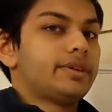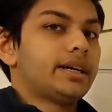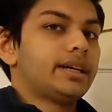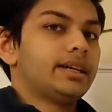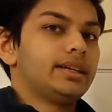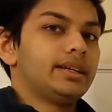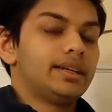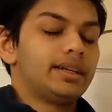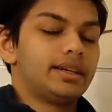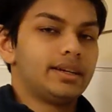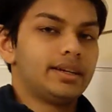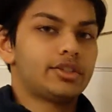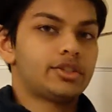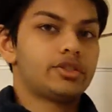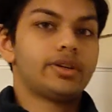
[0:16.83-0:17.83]
finding an
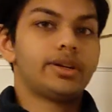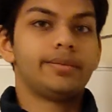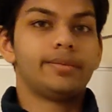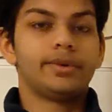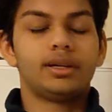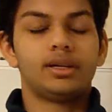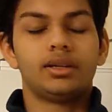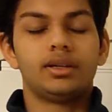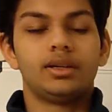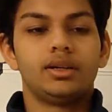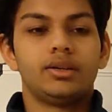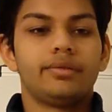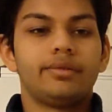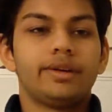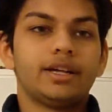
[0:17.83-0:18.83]
extreme
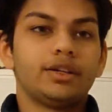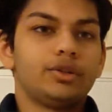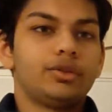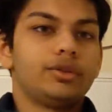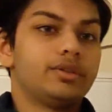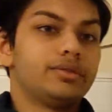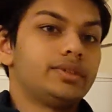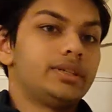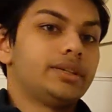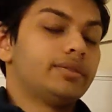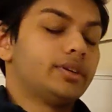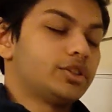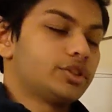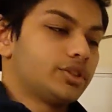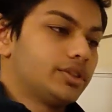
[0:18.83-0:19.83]
value of the
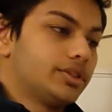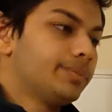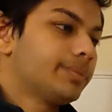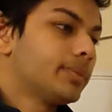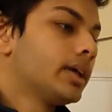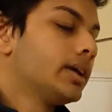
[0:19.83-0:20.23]
functional.